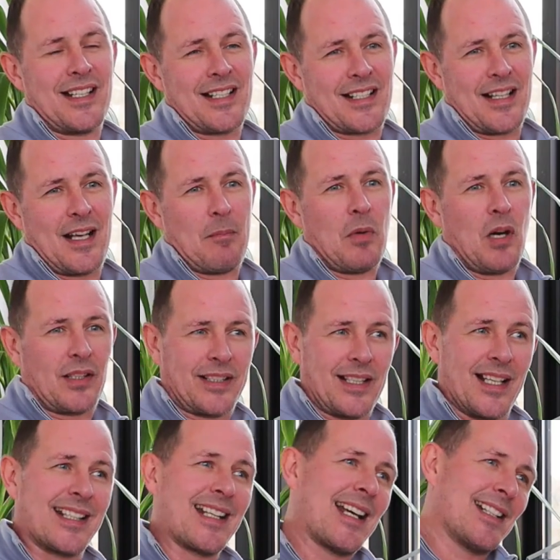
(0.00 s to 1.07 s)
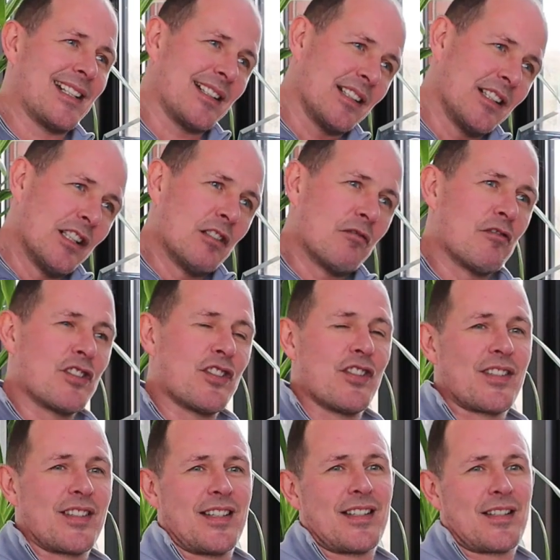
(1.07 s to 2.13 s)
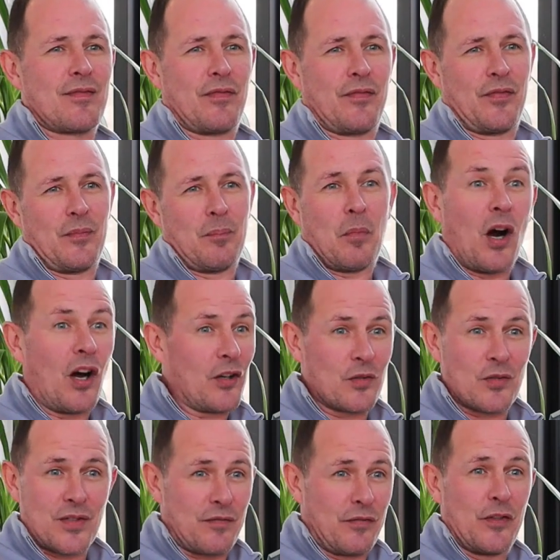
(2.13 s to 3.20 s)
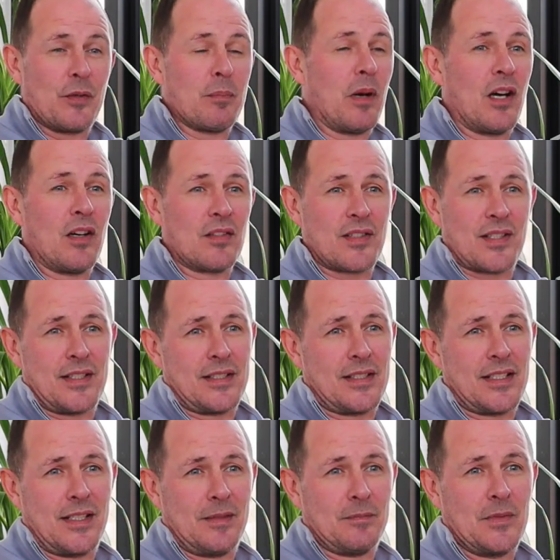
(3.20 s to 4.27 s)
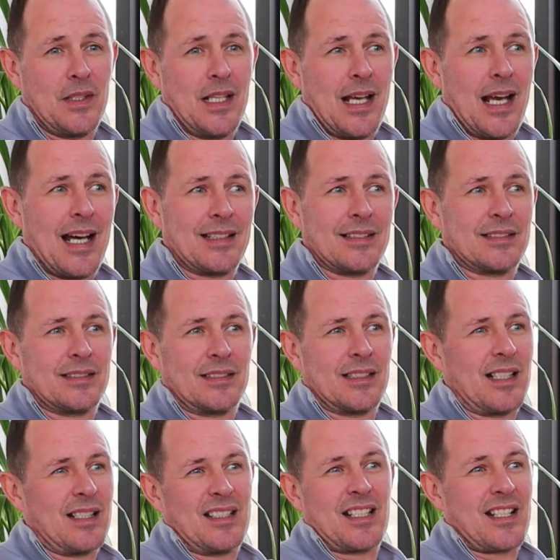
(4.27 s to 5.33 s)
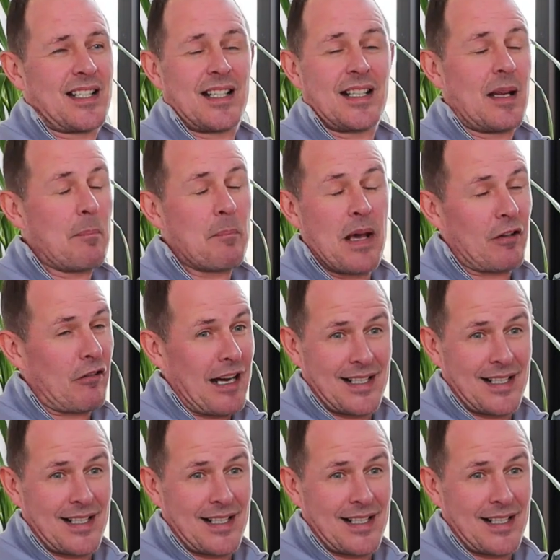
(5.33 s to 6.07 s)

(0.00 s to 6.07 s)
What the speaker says: it into that market, again, it reduces miles, food miles, and just better